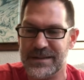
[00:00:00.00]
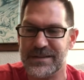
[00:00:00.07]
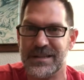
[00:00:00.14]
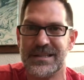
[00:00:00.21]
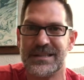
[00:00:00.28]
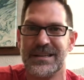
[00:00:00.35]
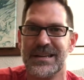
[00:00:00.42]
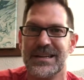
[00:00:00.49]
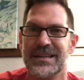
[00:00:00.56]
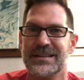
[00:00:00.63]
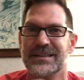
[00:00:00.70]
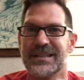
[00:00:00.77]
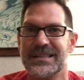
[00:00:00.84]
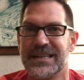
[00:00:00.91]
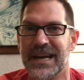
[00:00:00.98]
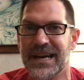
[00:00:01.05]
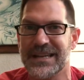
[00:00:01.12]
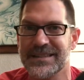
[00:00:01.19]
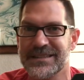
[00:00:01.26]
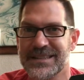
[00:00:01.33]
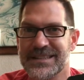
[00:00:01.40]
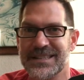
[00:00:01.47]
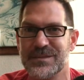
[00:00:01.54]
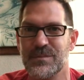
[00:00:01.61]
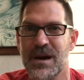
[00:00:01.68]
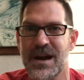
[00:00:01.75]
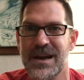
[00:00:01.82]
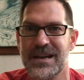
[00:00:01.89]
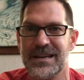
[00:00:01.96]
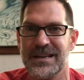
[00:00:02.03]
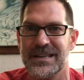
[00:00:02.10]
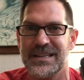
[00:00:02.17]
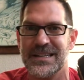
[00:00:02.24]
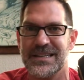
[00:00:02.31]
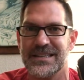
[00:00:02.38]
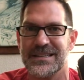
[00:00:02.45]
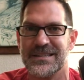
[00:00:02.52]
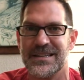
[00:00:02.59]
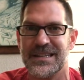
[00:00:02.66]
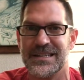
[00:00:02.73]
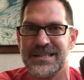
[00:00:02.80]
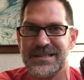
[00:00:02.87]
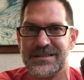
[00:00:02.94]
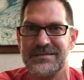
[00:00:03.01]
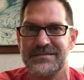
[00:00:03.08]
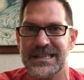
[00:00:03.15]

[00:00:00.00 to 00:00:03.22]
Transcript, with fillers: This, this guy, this is mine, and it is, it's,